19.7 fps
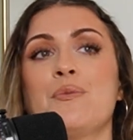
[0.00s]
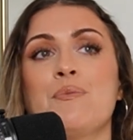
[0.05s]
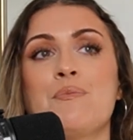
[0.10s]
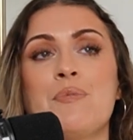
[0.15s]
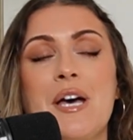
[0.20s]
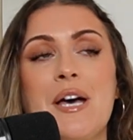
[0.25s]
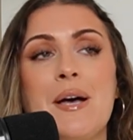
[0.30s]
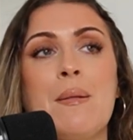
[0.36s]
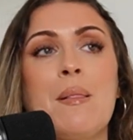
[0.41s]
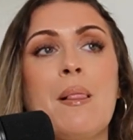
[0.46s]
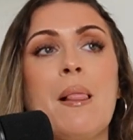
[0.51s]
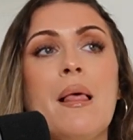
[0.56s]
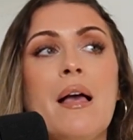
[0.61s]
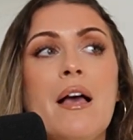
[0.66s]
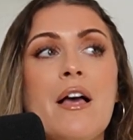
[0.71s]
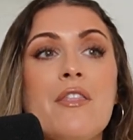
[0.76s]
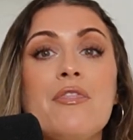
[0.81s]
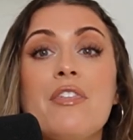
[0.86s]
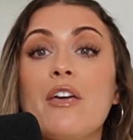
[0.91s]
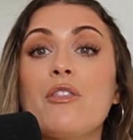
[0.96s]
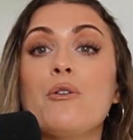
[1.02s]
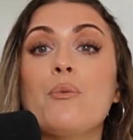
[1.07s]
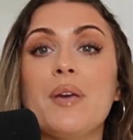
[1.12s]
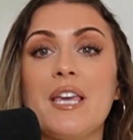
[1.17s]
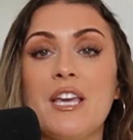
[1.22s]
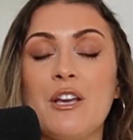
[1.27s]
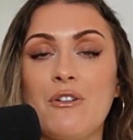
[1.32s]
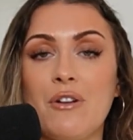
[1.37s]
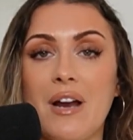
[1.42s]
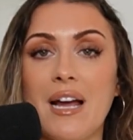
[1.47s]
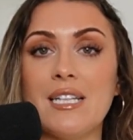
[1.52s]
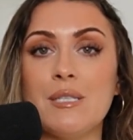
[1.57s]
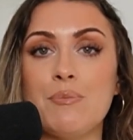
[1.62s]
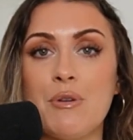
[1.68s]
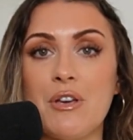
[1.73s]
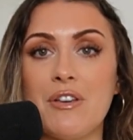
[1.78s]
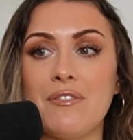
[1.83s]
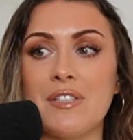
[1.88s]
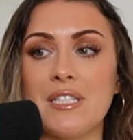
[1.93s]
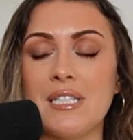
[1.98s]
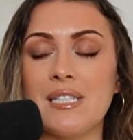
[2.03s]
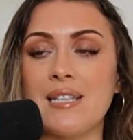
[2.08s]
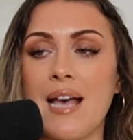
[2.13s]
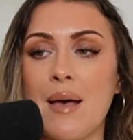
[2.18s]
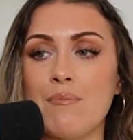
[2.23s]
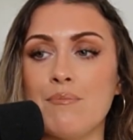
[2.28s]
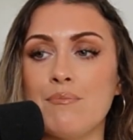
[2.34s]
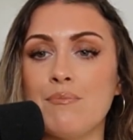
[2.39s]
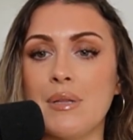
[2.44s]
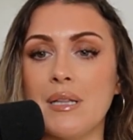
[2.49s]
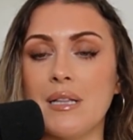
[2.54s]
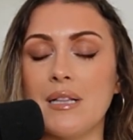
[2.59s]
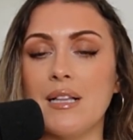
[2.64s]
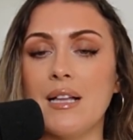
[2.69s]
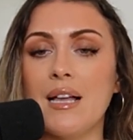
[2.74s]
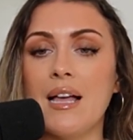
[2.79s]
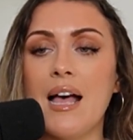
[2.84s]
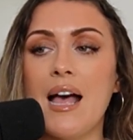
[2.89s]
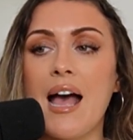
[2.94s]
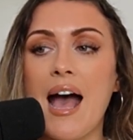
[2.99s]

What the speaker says: But the other week, right, perfect example,